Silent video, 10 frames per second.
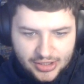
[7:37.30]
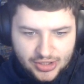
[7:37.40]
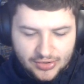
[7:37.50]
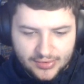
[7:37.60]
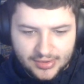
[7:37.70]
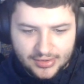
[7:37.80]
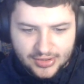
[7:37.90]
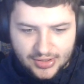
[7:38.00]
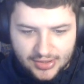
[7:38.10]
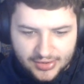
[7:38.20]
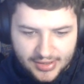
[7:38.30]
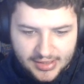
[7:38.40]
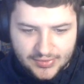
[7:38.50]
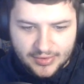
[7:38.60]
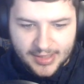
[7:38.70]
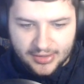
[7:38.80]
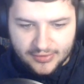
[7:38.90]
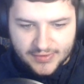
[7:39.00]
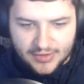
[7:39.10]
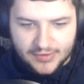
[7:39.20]
and it's showing certain things with the
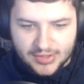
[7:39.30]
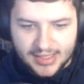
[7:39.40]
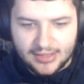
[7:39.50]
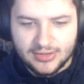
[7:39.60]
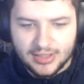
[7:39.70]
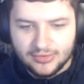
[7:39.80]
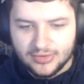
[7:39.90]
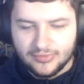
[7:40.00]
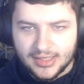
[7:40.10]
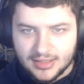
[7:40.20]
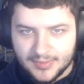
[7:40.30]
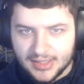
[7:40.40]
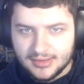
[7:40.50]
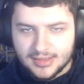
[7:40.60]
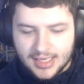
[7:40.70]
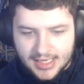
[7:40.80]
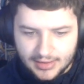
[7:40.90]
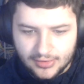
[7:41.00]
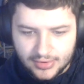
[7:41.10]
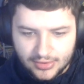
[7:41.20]
minecraft server so now it's loading recipes it's
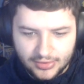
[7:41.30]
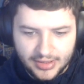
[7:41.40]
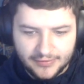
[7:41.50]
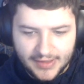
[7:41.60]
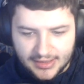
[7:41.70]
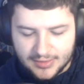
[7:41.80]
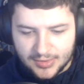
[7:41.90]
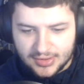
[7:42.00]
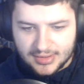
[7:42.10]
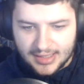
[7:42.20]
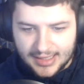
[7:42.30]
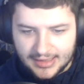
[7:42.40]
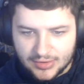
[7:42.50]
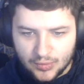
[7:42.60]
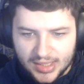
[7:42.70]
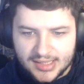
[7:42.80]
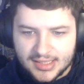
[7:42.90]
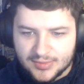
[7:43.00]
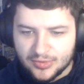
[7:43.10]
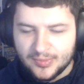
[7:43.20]
loading all the advancements and when it
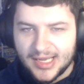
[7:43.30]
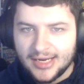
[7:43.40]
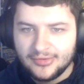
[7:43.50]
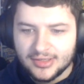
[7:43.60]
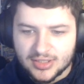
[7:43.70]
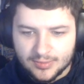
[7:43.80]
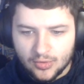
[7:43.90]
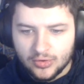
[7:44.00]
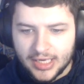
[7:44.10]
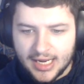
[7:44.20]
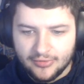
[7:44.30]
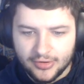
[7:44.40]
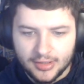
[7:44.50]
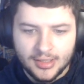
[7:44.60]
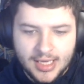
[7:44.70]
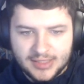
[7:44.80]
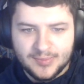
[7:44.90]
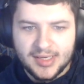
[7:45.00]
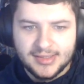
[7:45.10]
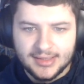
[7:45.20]
says preparing spawn area this
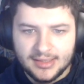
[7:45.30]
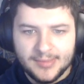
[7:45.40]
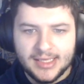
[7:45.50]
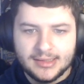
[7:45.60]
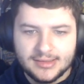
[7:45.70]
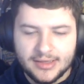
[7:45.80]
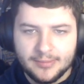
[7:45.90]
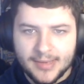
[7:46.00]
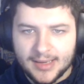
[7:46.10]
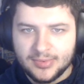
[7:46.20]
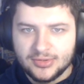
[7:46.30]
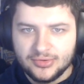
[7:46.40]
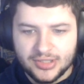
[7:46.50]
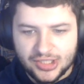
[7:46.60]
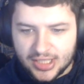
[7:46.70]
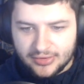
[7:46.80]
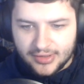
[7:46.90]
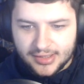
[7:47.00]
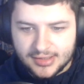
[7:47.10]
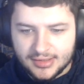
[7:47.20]
basically means that the map has already
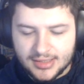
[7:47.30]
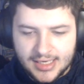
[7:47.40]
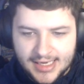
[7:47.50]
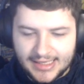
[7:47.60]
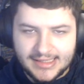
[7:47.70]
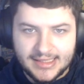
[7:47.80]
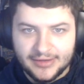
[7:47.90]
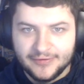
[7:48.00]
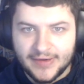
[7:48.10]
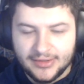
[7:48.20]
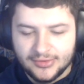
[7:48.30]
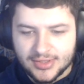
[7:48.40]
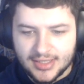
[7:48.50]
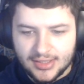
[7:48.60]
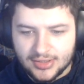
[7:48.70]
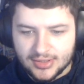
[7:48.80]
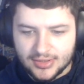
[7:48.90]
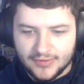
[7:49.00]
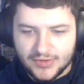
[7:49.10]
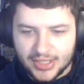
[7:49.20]
generated and it's in the final stages
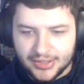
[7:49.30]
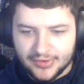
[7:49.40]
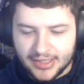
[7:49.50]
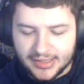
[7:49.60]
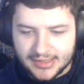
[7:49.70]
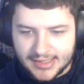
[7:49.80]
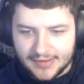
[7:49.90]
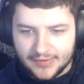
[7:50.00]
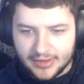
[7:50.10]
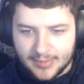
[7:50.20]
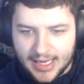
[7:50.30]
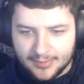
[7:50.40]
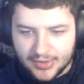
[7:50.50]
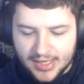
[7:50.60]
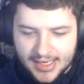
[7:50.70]
of generating and saving the map